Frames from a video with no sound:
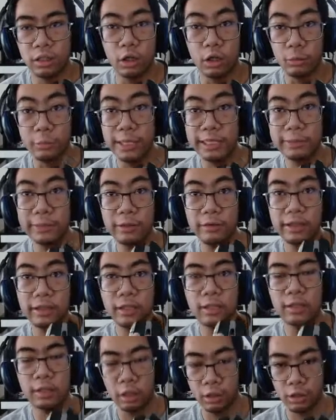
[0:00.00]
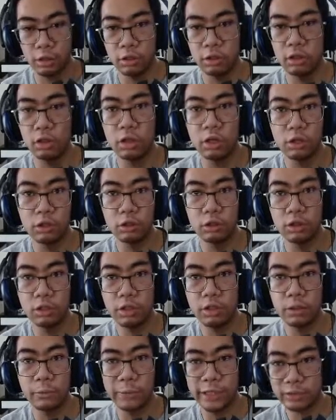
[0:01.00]
PS5
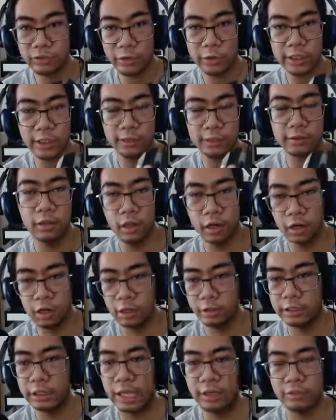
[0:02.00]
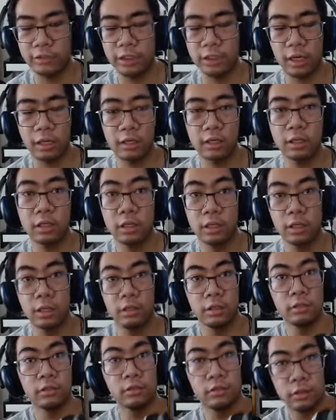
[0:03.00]
restock. Oh, it's out of stock.
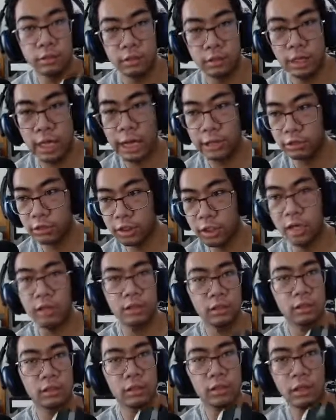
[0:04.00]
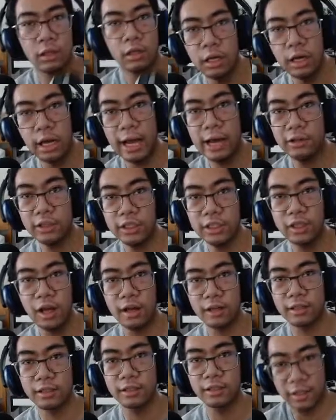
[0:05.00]
Out of stock. Out of
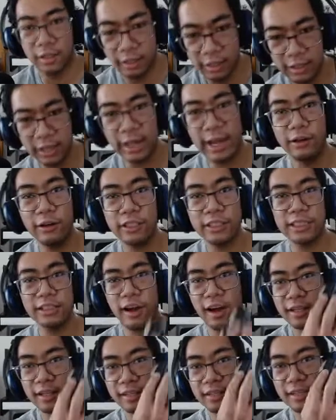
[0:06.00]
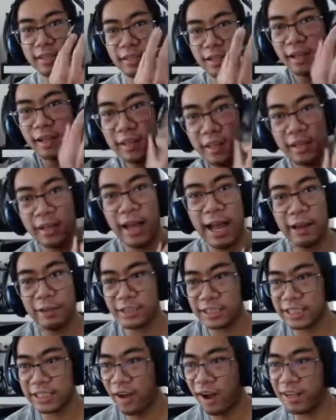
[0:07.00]
stock. Out of stock. Out of
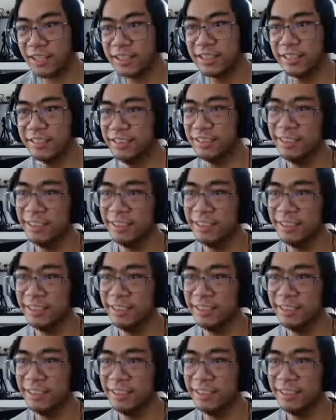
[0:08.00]
stock.